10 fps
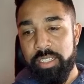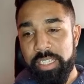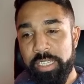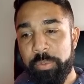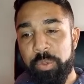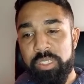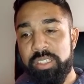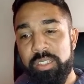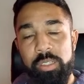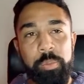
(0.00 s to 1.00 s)
he will
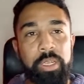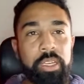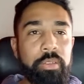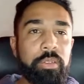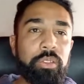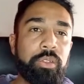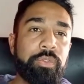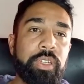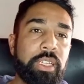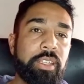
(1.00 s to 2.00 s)
still be able to
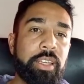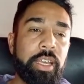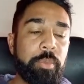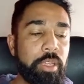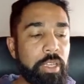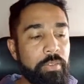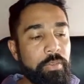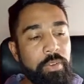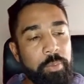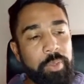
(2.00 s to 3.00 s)
affect the game even
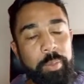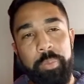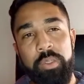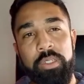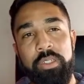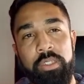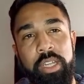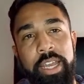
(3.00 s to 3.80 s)
from that position.